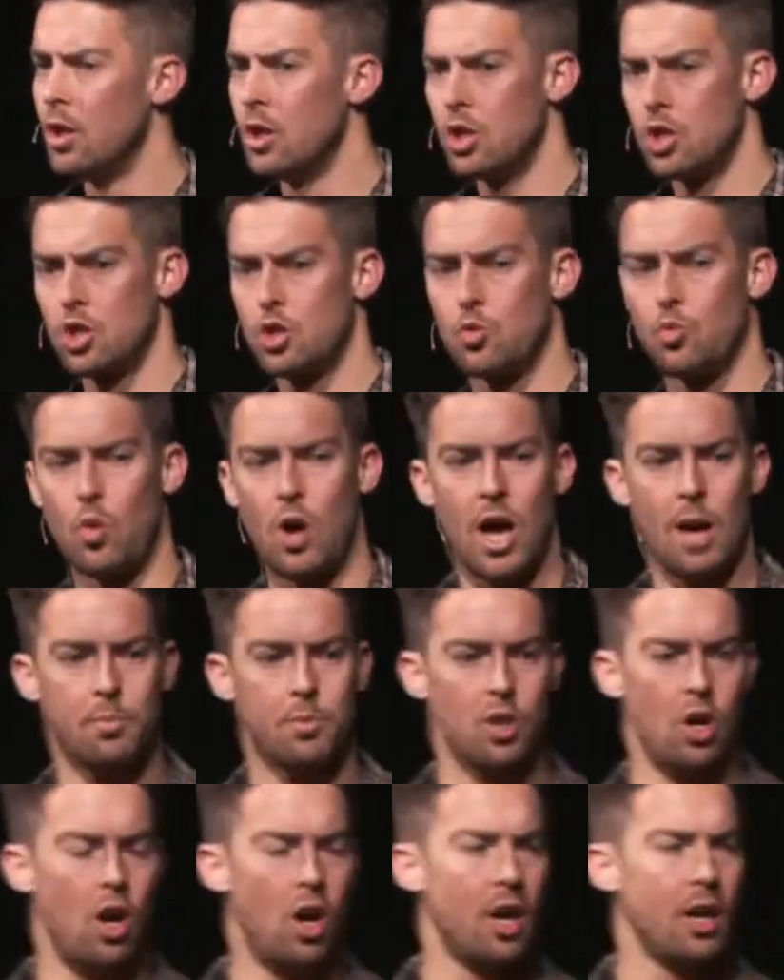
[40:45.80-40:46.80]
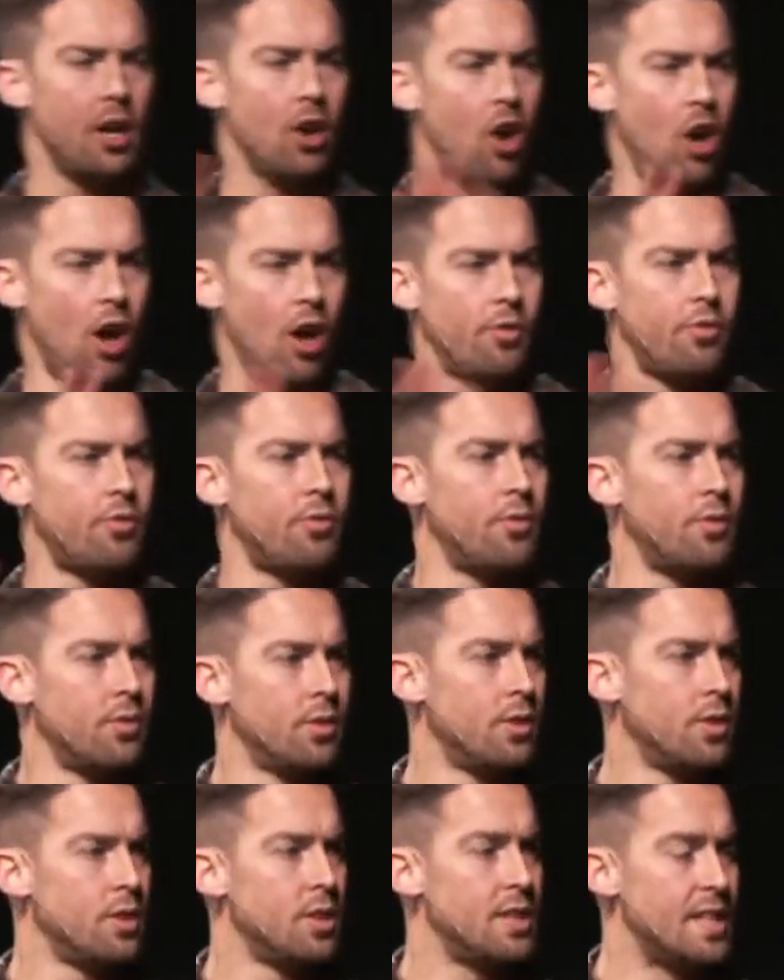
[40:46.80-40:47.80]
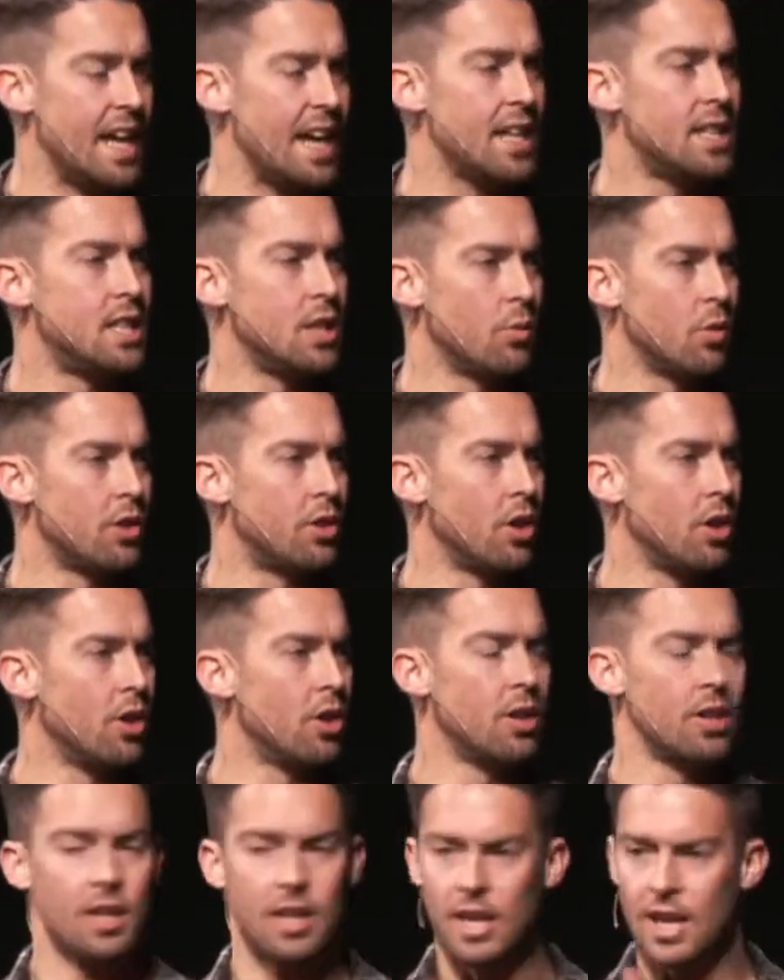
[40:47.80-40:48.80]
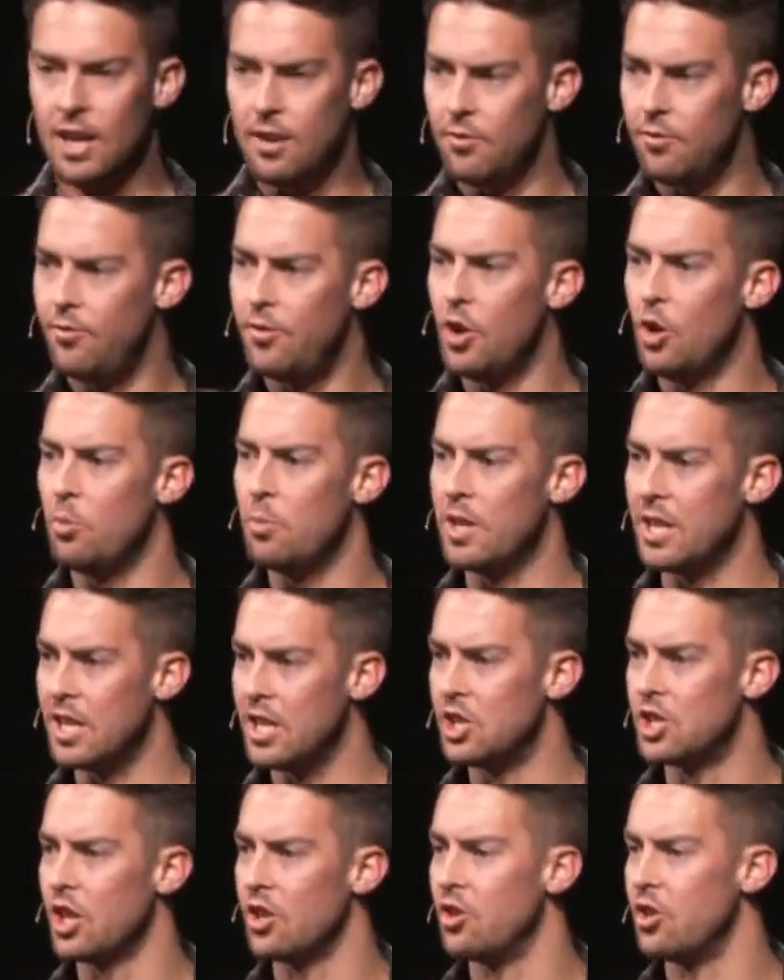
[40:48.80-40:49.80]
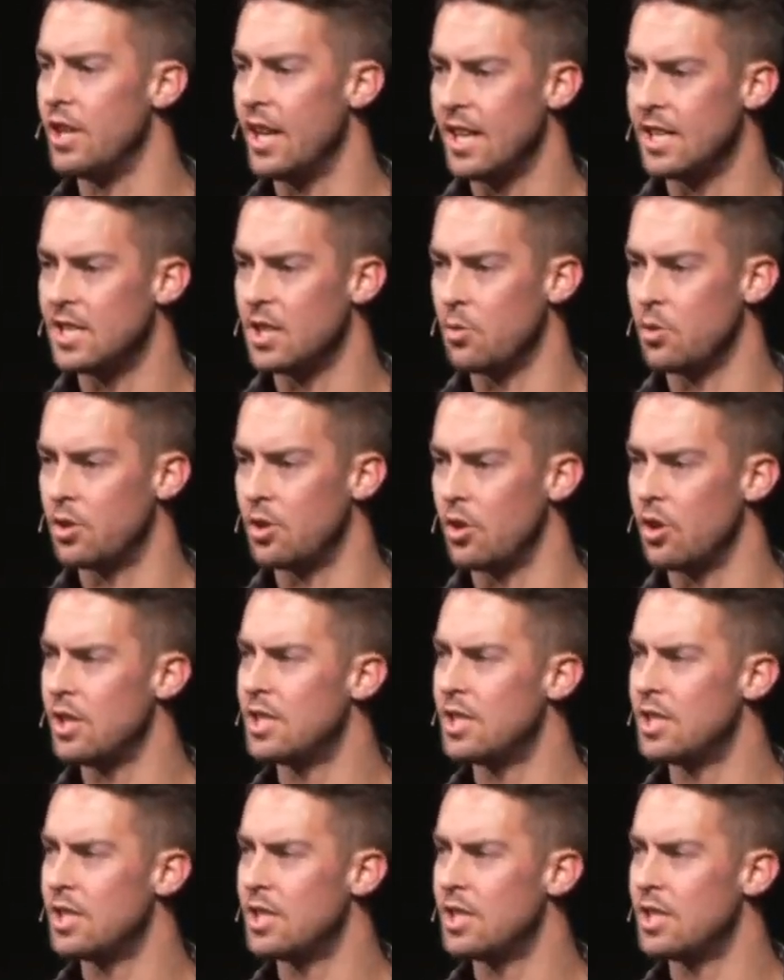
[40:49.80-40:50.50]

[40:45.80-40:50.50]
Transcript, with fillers: swapped on and off dancing with her and filming each other dancing with her.